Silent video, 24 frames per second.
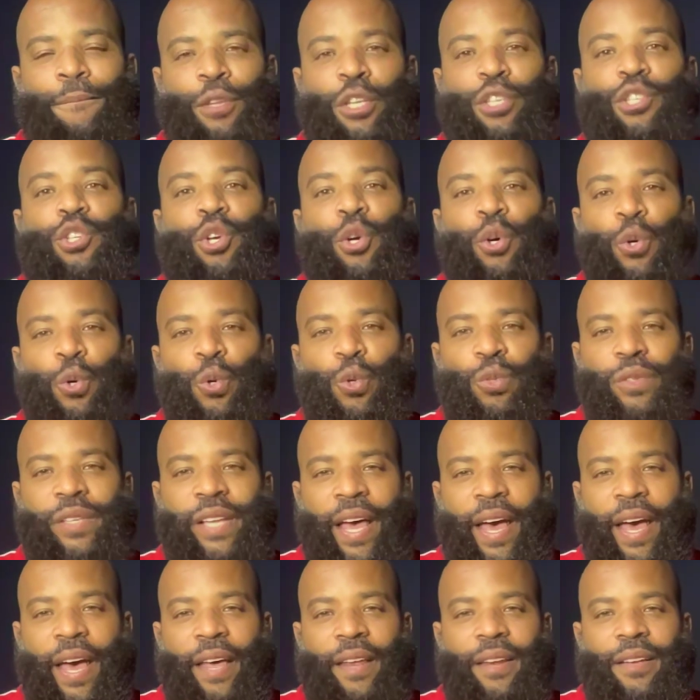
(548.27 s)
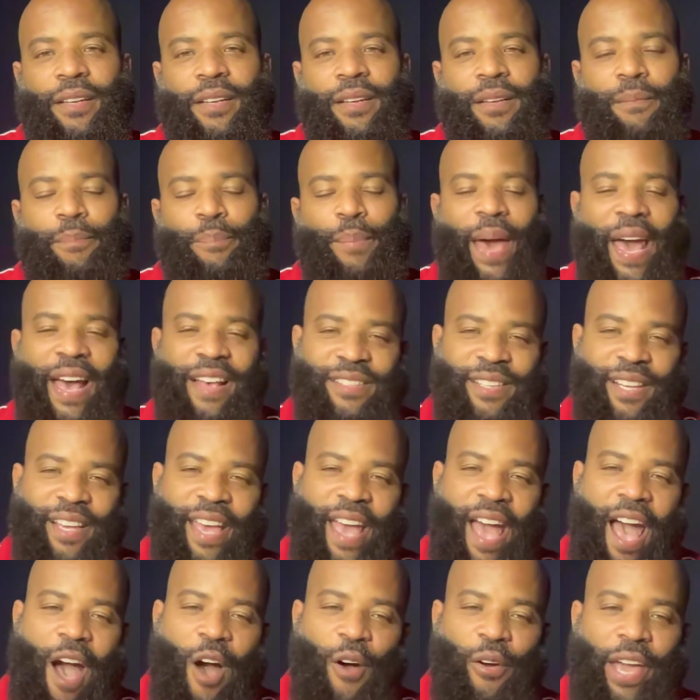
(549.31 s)
tools that Pastor
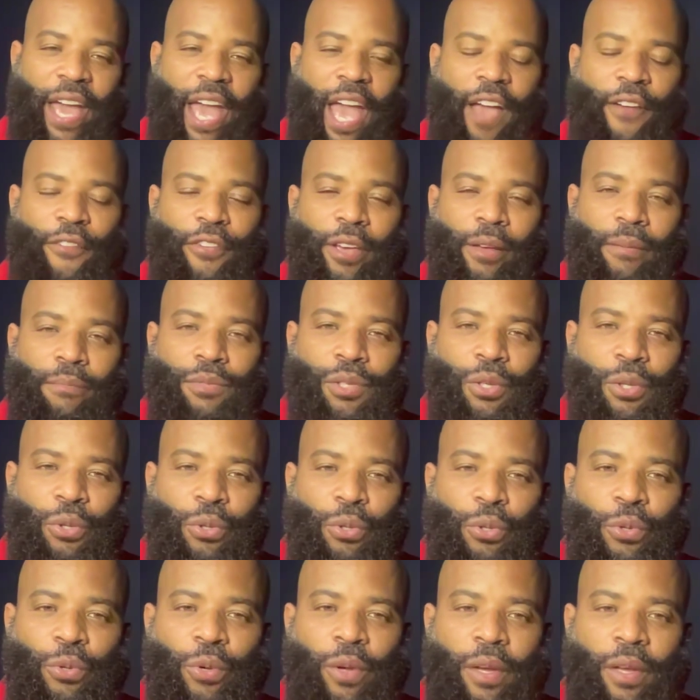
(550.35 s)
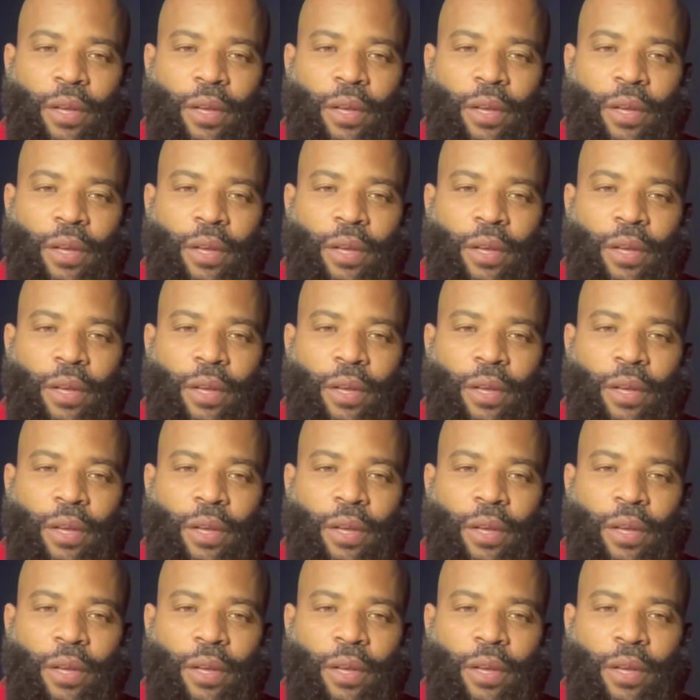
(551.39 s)
Cal gave him to